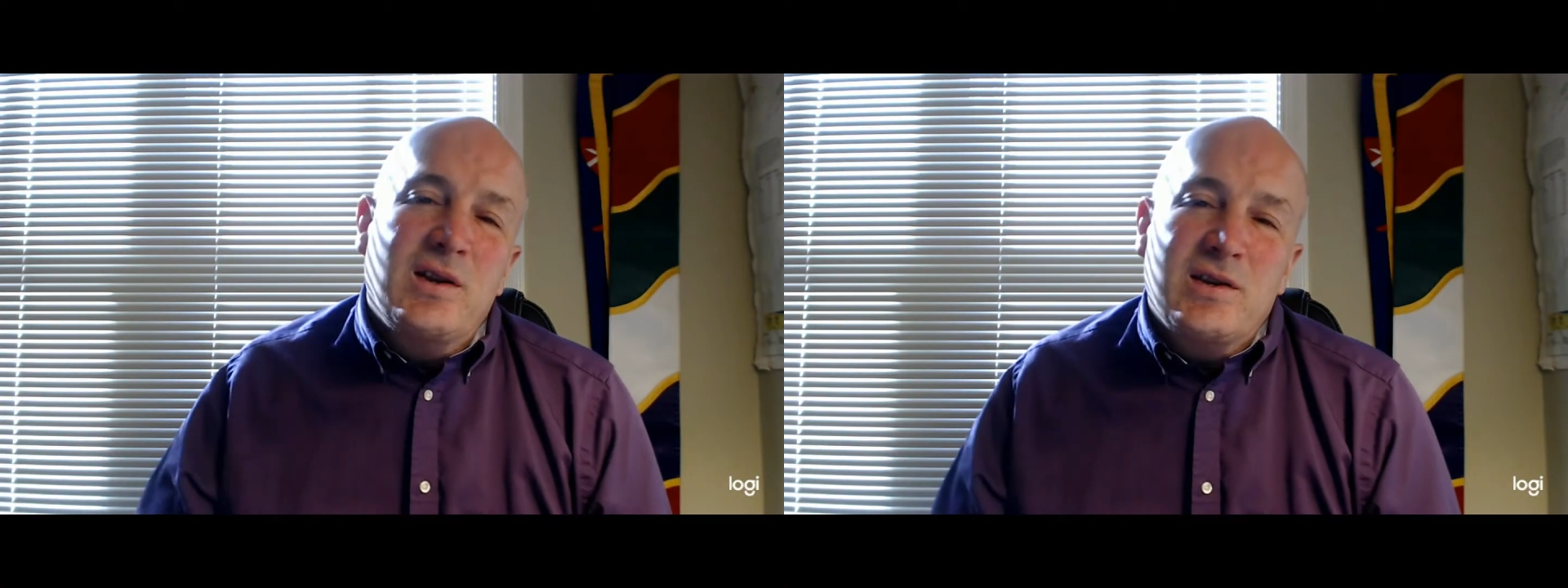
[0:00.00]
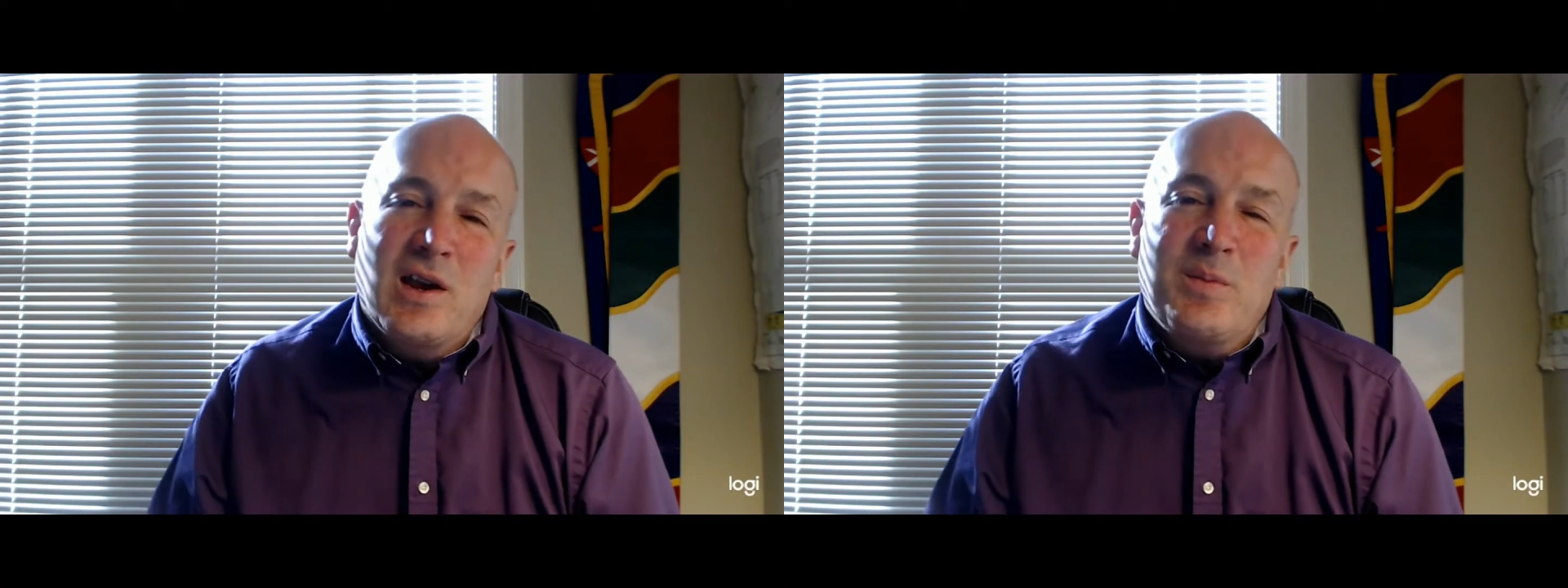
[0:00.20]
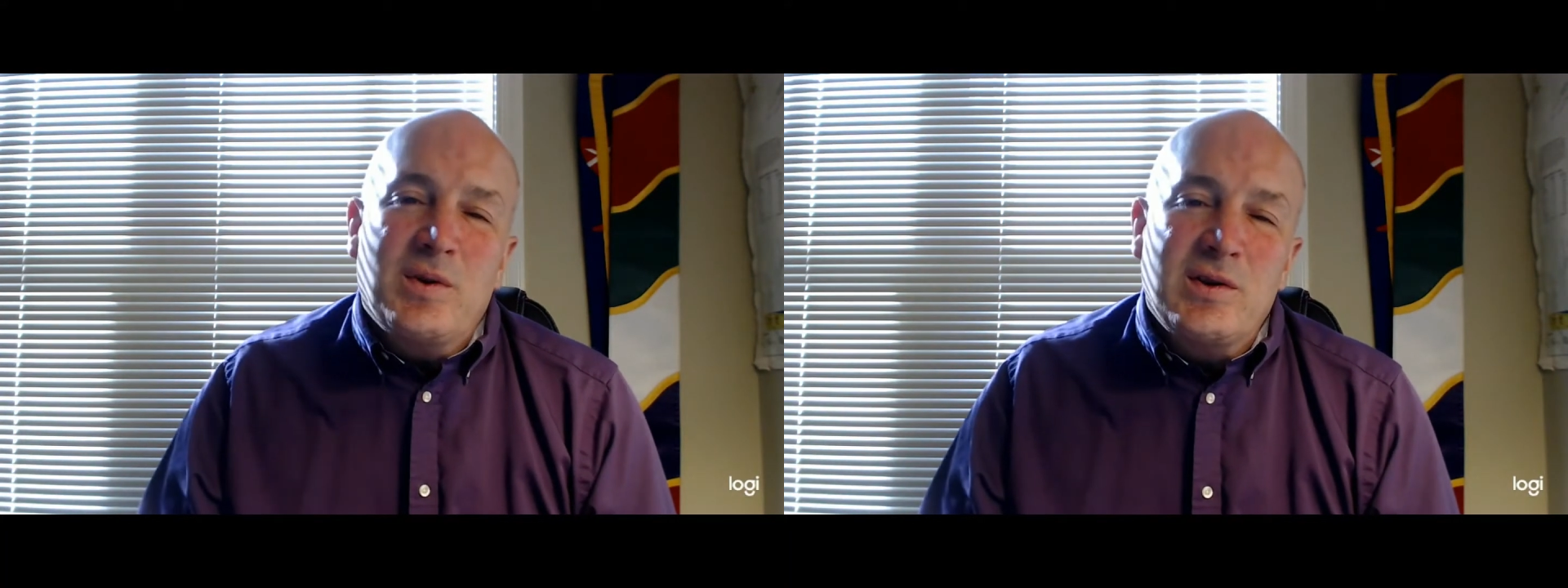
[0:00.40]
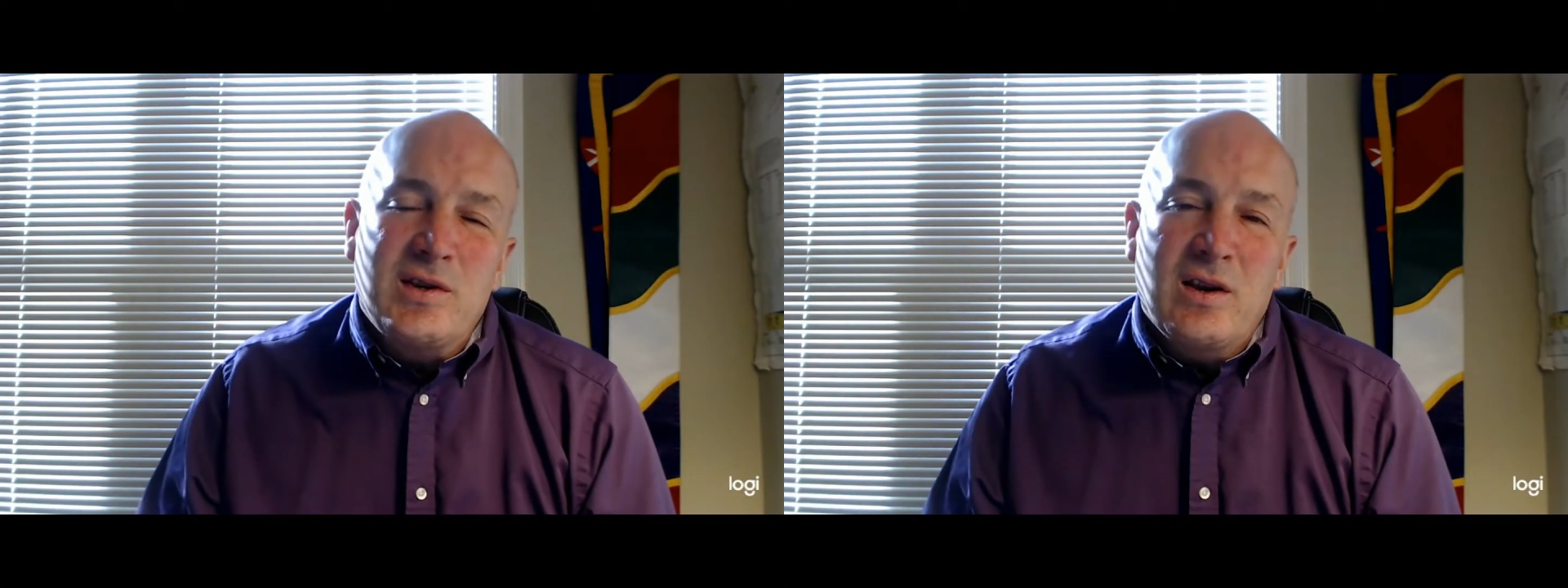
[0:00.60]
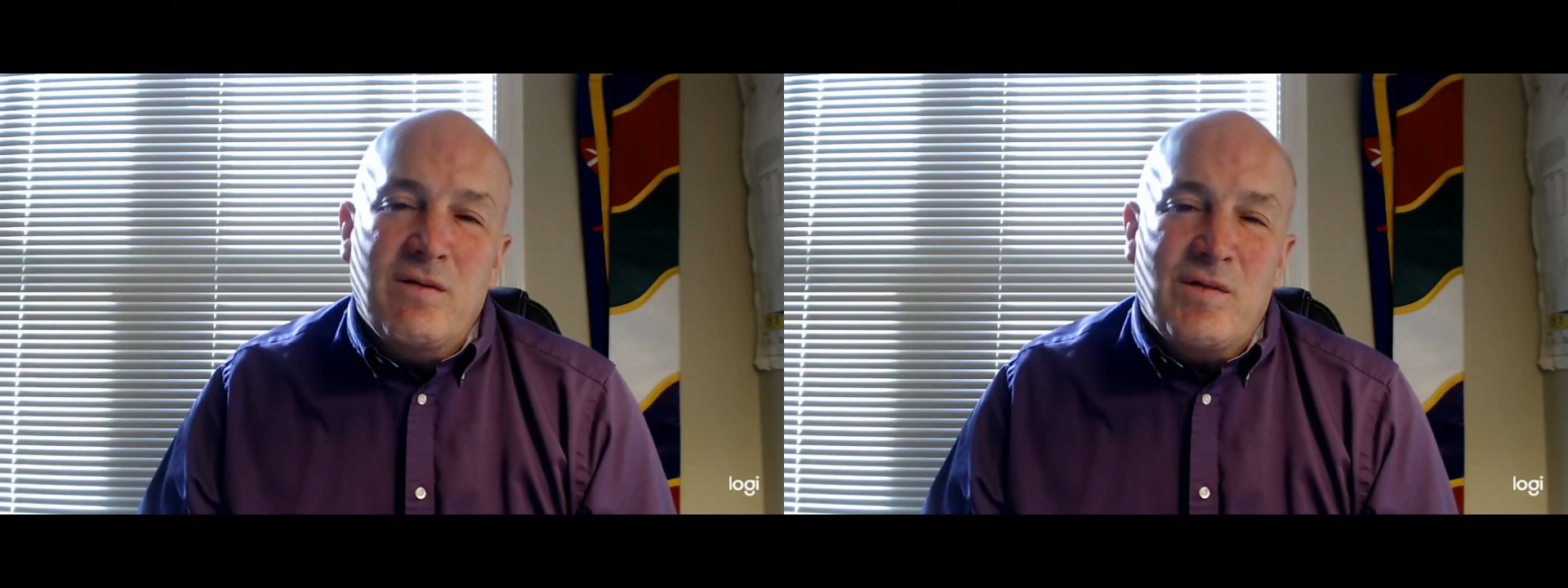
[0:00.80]
disciples
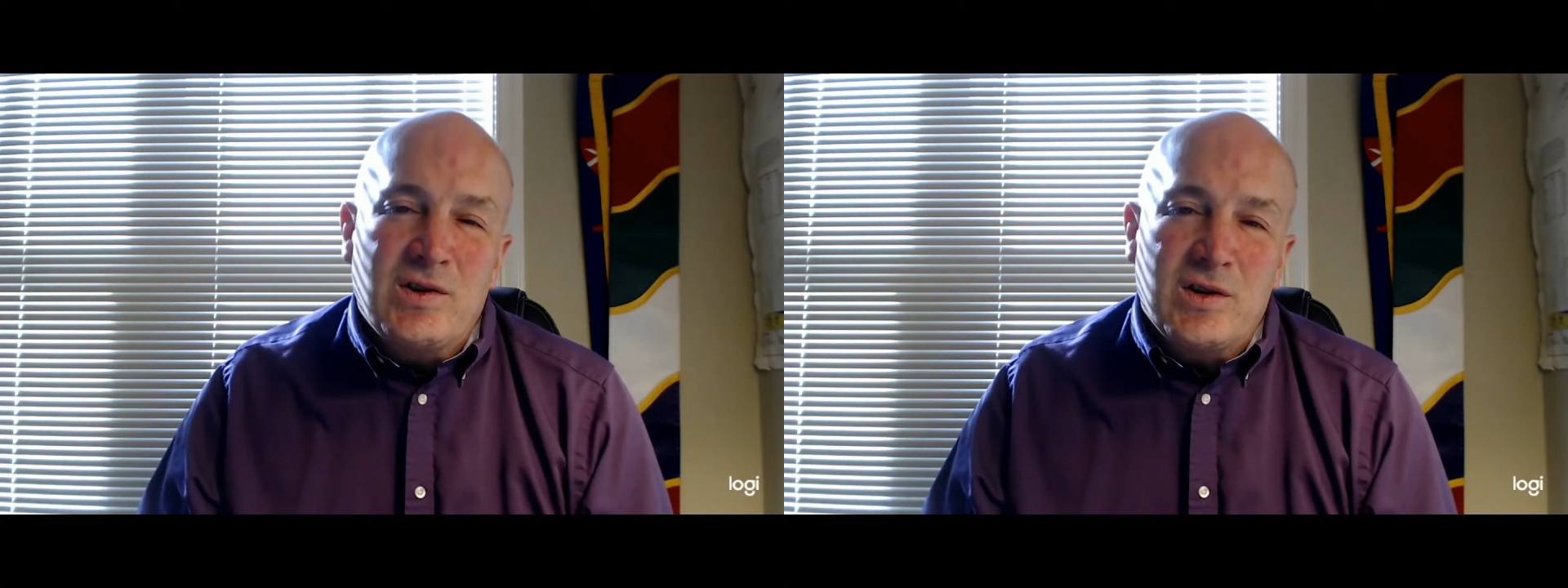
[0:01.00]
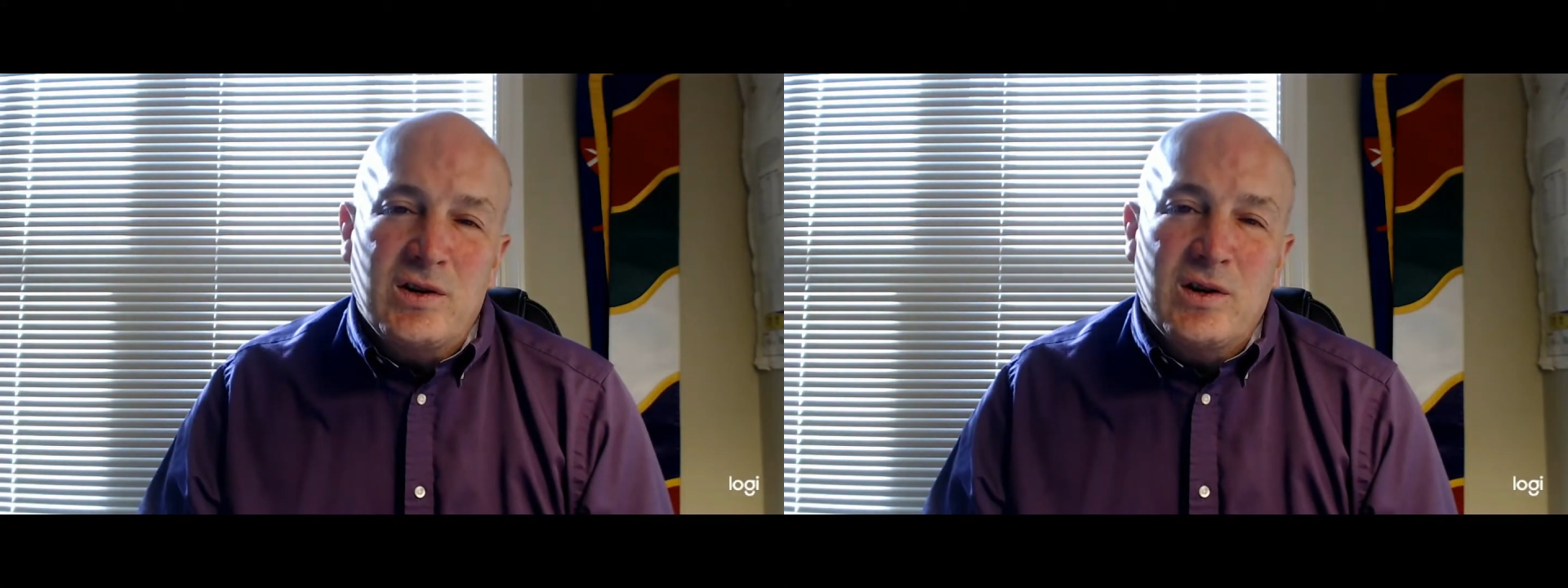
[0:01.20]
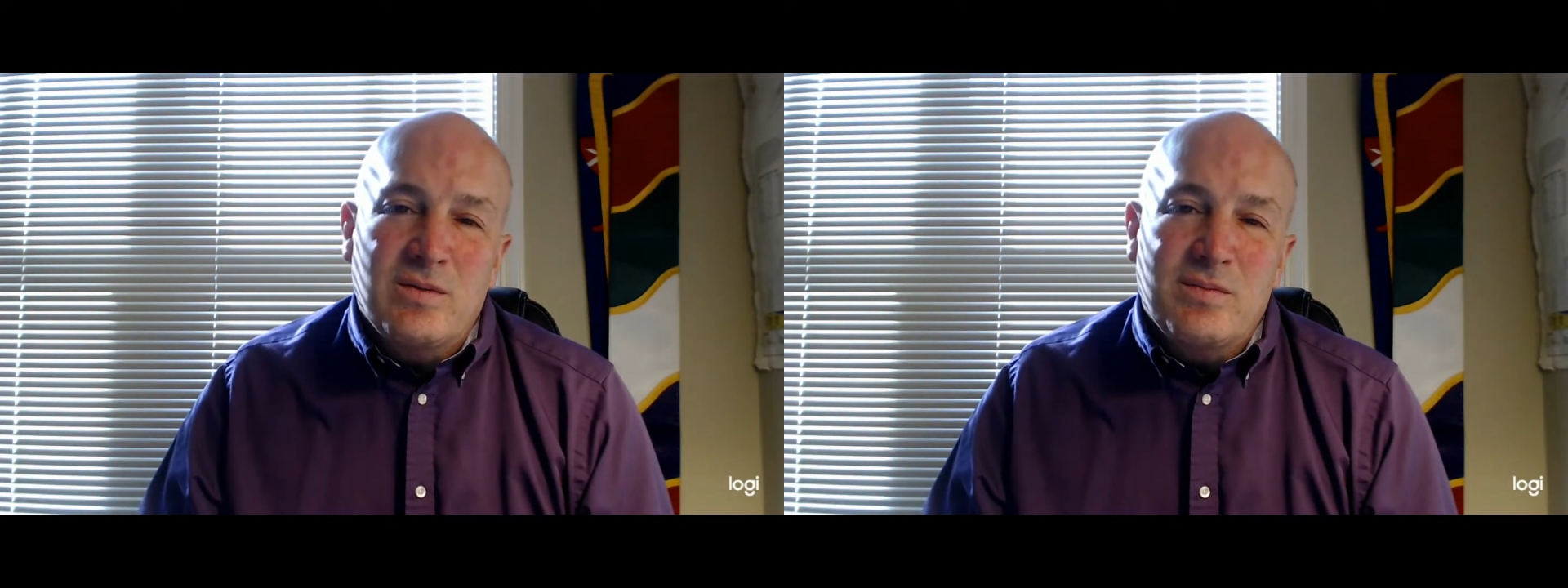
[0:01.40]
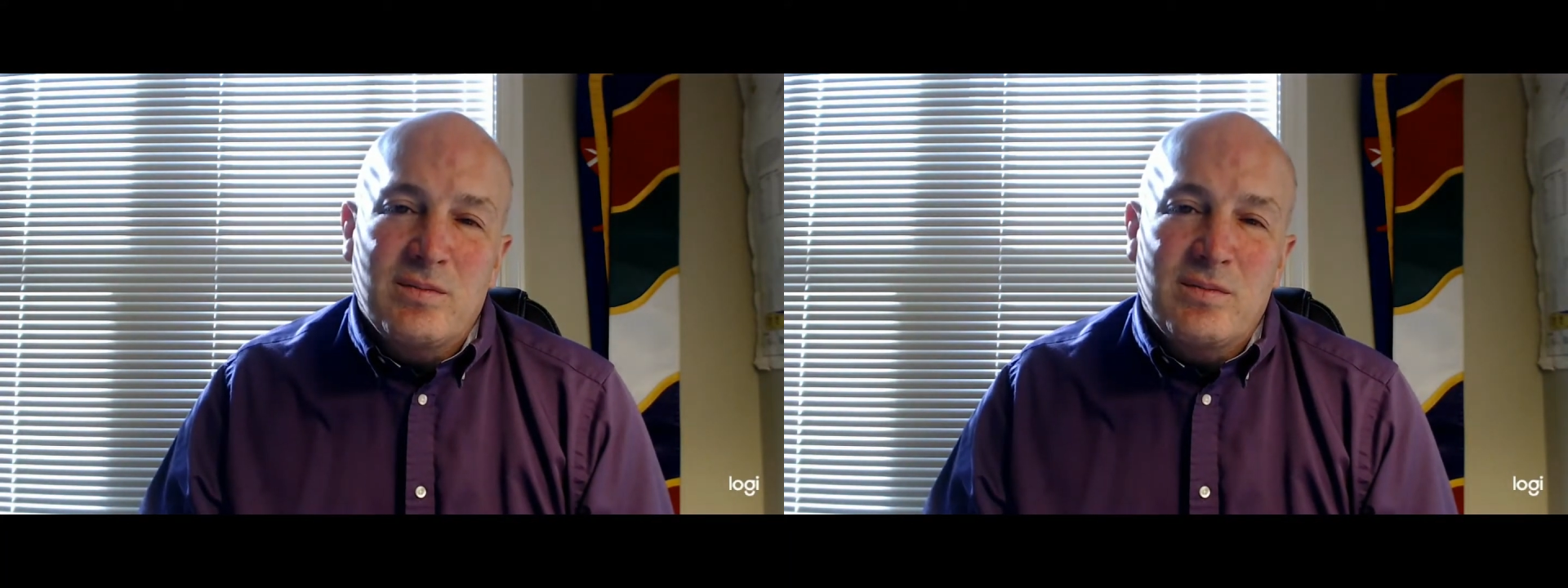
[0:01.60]
in Virginia.